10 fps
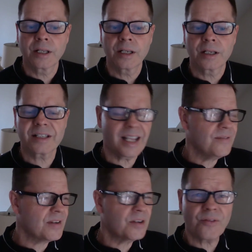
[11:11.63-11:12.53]
As
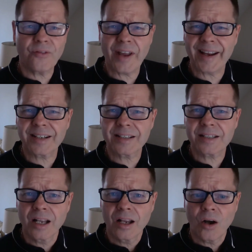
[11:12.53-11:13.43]
David reflects
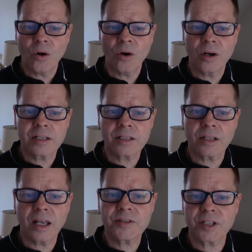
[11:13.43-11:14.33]
on his
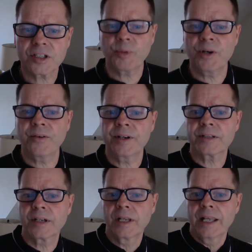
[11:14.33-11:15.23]
life's
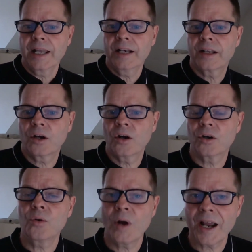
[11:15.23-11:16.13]
experience in a God
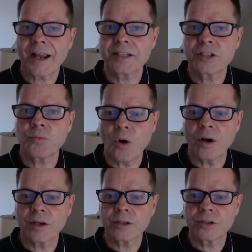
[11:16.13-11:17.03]
who has his
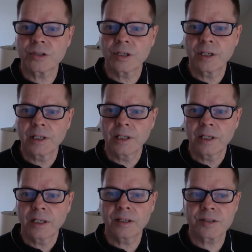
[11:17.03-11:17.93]
watch,
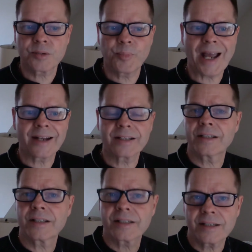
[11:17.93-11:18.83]
he looks back
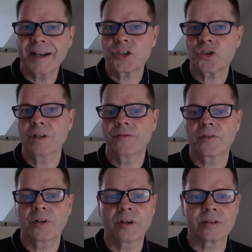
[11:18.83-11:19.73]
to the sanctuary of
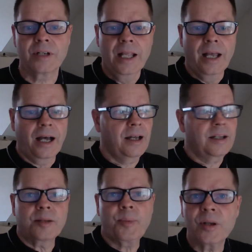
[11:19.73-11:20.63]
God. And
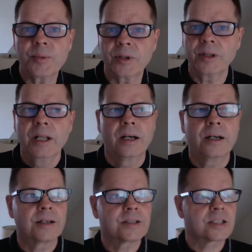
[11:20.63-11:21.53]
in the Bible,
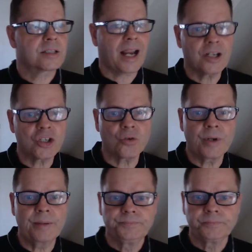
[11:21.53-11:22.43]
a
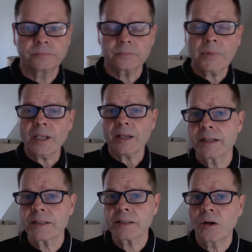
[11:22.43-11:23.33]
sanctuary
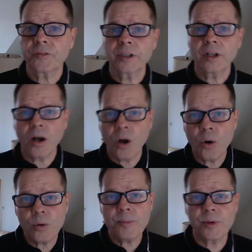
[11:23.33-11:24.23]
is often a
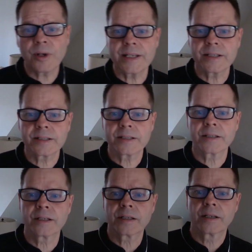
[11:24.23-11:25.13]
holy
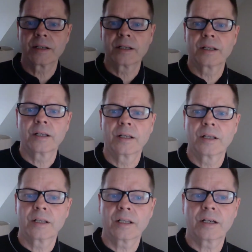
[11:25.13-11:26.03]
place
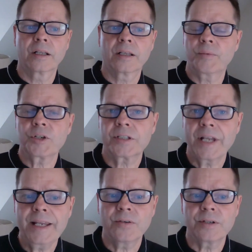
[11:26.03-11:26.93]
that was
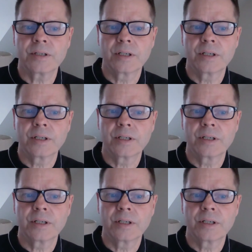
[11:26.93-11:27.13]
sacred.